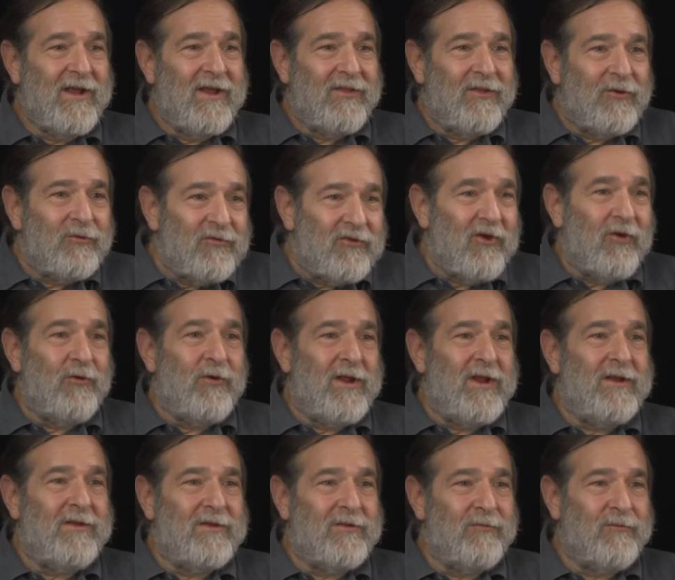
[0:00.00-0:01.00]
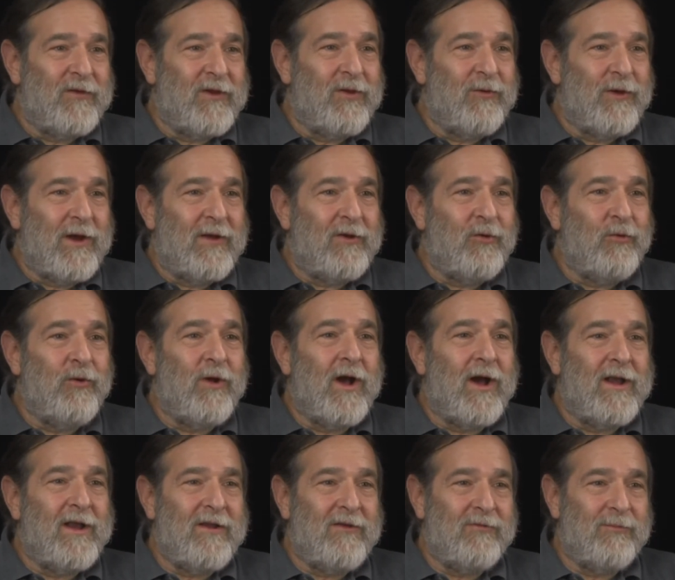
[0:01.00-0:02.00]
There's no need to figure out who
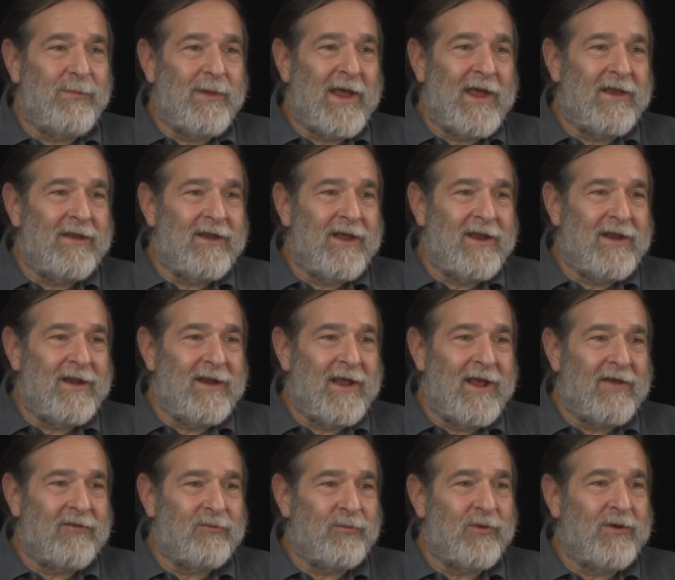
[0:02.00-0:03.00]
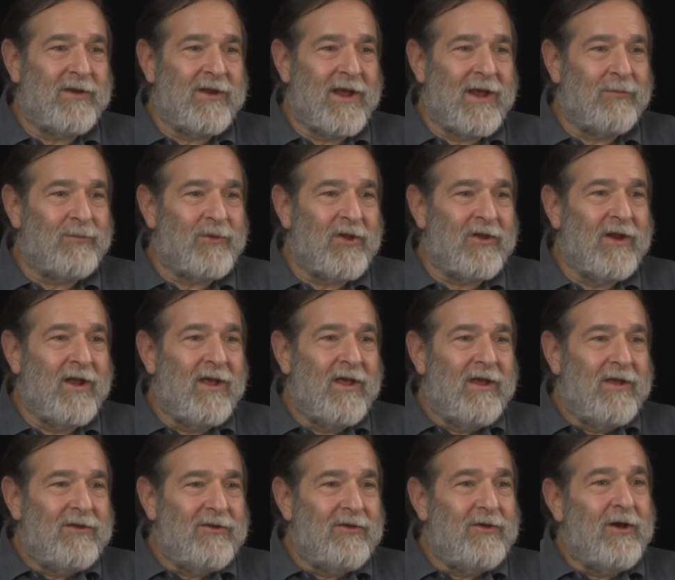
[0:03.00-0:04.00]
got each Band-Aid and aspirin tablet.
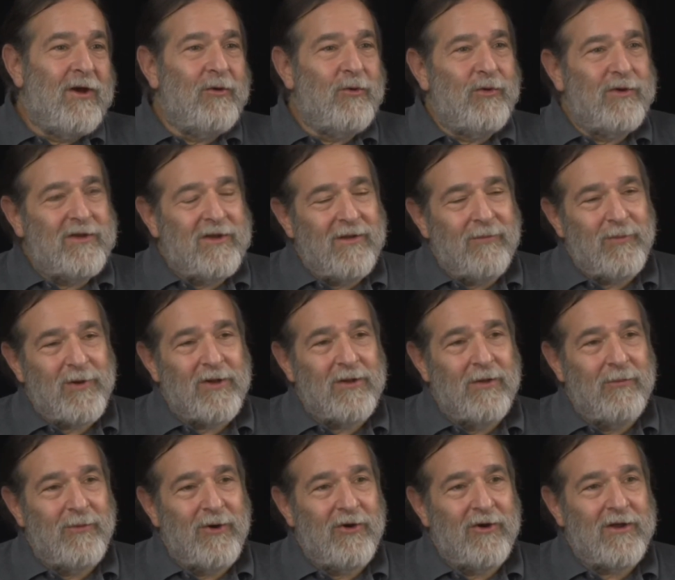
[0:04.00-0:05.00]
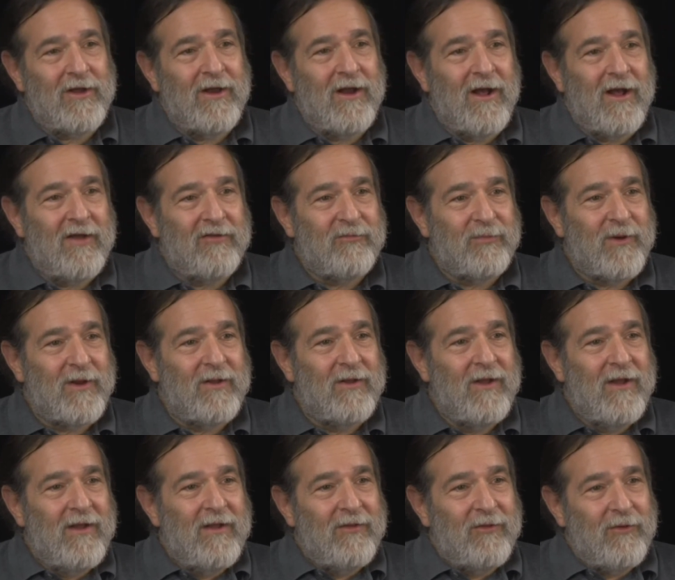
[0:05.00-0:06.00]
You go to a typical American hospital,
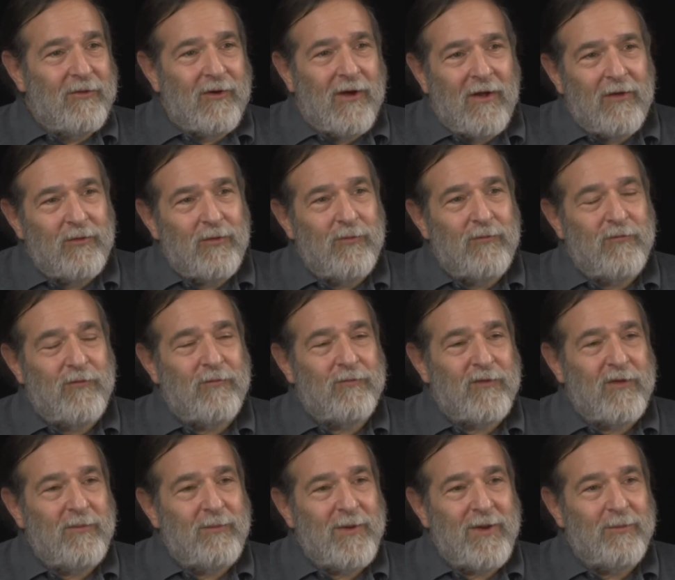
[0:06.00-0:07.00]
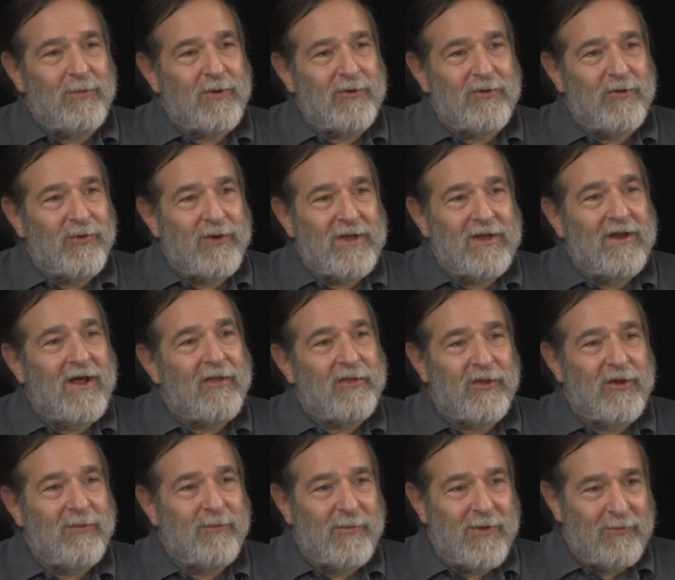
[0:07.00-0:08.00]
there are 150 people doing
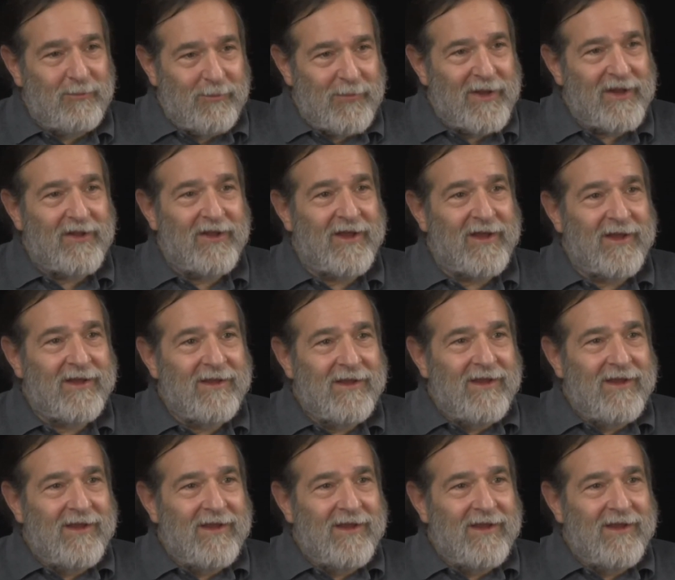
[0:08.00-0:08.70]
nothing but billing.